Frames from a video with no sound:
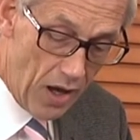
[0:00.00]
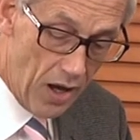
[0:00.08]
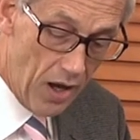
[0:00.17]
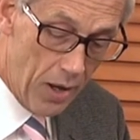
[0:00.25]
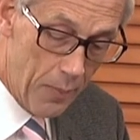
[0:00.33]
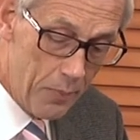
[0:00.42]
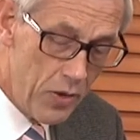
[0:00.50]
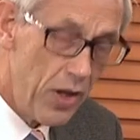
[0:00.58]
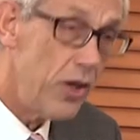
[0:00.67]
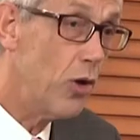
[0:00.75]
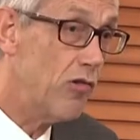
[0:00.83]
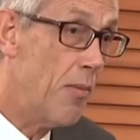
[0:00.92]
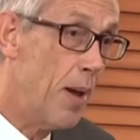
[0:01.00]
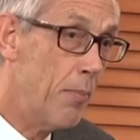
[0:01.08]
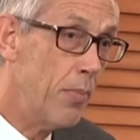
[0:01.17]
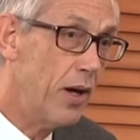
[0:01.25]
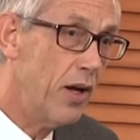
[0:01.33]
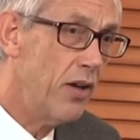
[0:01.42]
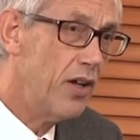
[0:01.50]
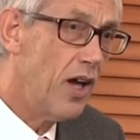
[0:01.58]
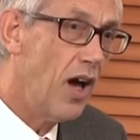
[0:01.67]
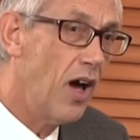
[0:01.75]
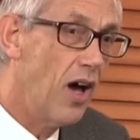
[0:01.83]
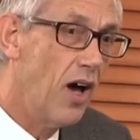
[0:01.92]
Um, you'll remember
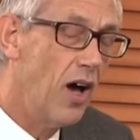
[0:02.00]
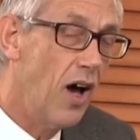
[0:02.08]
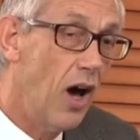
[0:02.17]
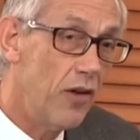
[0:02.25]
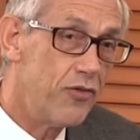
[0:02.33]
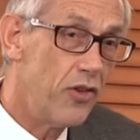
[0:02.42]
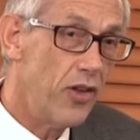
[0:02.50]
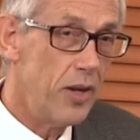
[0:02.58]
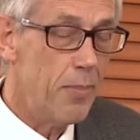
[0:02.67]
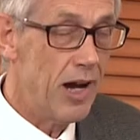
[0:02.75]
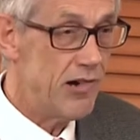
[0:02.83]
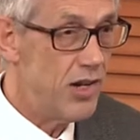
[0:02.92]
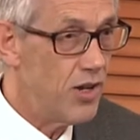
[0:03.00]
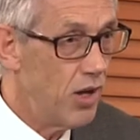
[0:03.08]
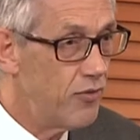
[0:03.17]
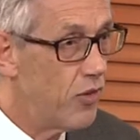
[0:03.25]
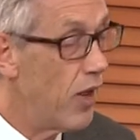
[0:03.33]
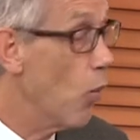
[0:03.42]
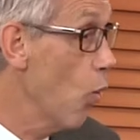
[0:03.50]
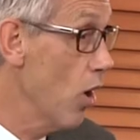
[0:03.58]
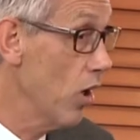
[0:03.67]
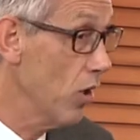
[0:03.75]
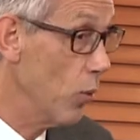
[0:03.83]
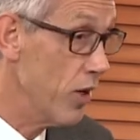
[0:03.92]
uh, after they married, after that
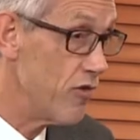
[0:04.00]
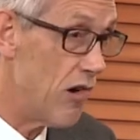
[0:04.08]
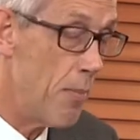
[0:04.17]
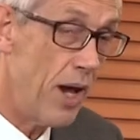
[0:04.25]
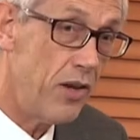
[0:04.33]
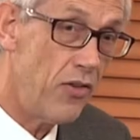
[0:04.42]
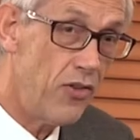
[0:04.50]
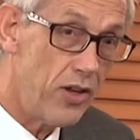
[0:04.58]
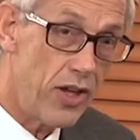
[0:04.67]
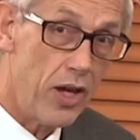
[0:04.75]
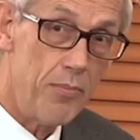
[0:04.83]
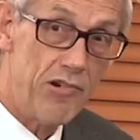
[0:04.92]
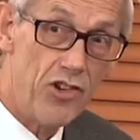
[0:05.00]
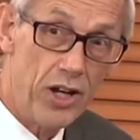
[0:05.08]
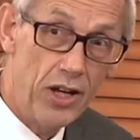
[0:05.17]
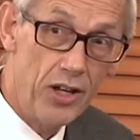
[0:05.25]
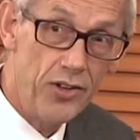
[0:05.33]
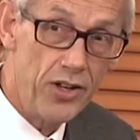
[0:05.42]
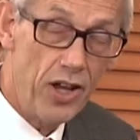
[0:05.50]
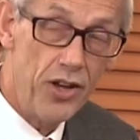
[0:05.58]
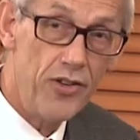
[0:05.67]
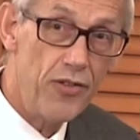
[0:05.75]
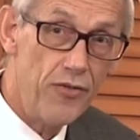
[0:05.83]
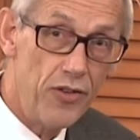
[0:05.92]
whirlwind romance in Cambridge, England in
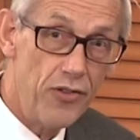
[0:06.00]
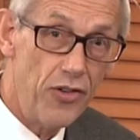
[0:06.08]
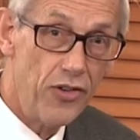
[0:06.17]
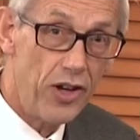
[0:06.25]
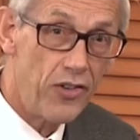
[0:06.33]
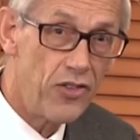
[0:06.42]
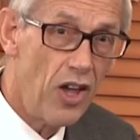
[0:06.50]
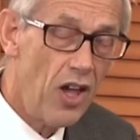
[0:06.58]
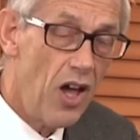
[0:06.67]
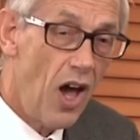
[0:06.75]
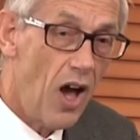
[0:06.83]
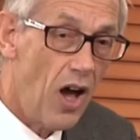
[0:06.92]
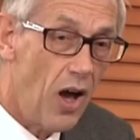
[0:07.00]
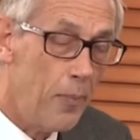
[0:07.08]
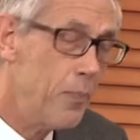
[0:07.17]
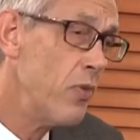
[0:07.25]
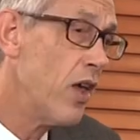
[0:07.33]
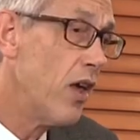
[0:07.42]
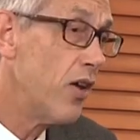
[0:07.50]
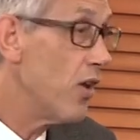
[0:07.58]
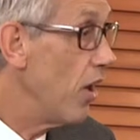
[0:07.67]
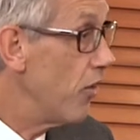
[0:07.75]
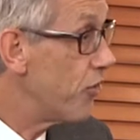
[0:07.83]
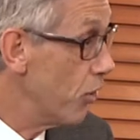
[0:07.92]
1956, um,
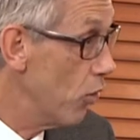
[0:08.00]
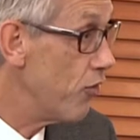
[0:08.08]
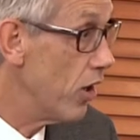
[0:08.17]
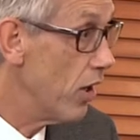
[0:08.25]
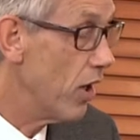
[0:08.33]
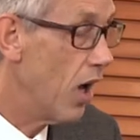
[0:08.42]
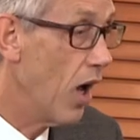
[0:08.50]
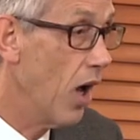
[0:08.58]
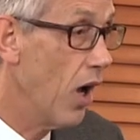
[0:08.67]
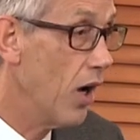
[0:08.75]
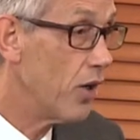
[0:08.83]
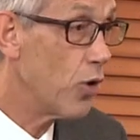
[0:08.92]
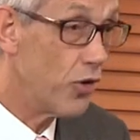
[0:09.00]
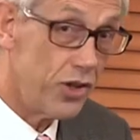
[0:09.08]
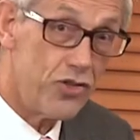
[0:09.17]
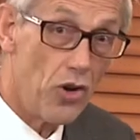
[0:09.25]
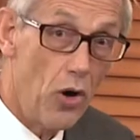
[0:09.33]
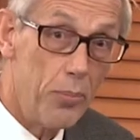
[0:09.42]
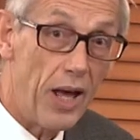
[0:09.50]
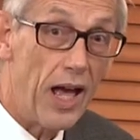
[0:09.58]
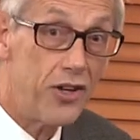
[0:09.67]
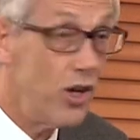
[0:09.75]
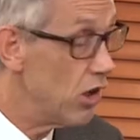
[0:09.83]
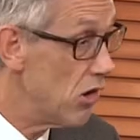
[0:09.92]
Sylvia uh, got a job
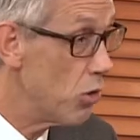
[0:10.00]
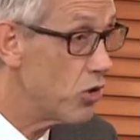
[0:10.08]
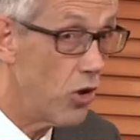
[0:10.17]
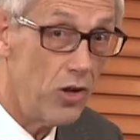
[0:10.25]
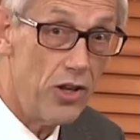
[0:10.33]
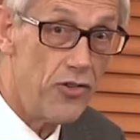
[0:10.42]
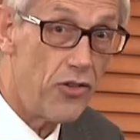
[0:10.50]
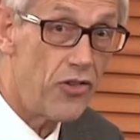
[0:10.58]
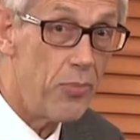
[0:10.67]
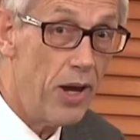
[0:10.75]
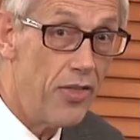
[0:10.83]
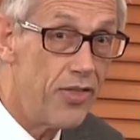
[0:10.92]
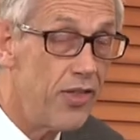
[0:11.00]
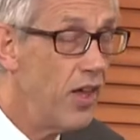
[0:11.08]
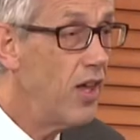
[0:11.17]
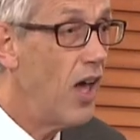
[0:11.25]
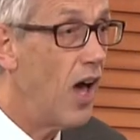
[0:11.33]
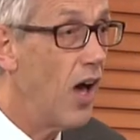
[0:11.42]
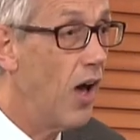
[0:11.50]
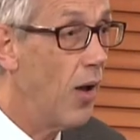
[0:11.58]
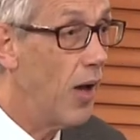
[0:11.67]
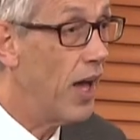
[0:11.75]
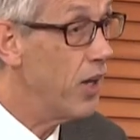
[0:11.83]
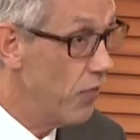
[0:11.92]
at her old college at Smith.
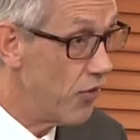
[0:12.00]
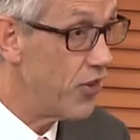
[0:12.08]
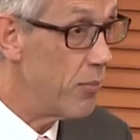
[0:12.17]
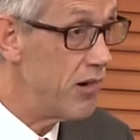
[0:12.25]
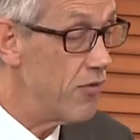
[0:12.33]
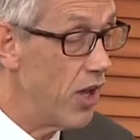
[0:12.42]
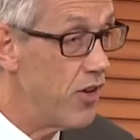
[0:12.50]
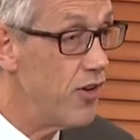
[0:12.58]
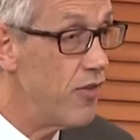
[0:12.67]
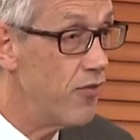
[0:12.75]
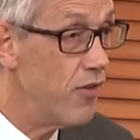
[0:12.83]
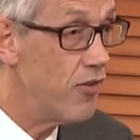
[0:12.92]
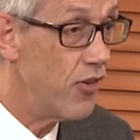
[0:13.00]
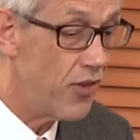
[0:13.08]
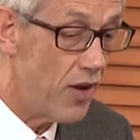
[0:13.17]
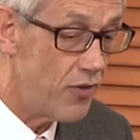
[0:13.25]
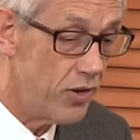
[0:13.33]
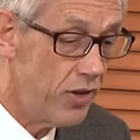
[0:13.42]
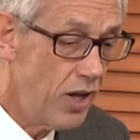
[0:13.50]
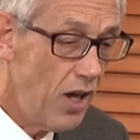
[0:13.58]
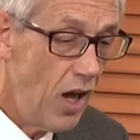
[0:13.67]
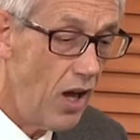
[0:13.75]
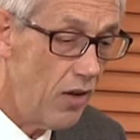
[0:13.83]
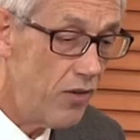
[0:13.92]
Uh, and in the summer of 1957,
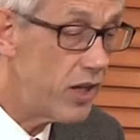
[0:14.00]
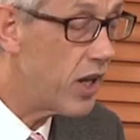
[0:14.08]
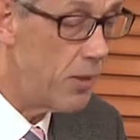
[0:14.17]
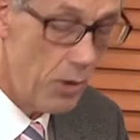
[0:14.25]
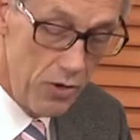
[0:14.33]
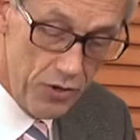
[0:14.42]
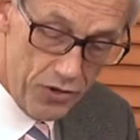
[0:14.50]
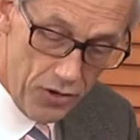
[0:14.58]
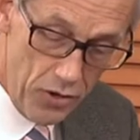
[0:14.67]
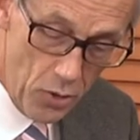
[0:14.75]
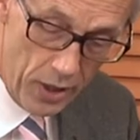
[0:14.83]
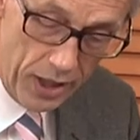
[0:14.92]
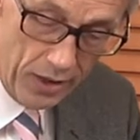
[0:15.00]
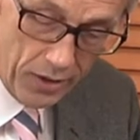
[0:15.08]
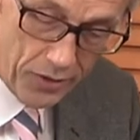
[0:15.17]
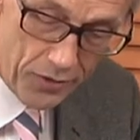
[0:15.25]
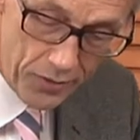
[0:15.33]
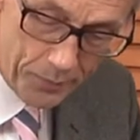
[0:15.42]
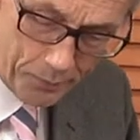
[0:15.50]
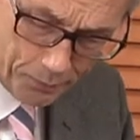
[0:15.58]
they came over to New England.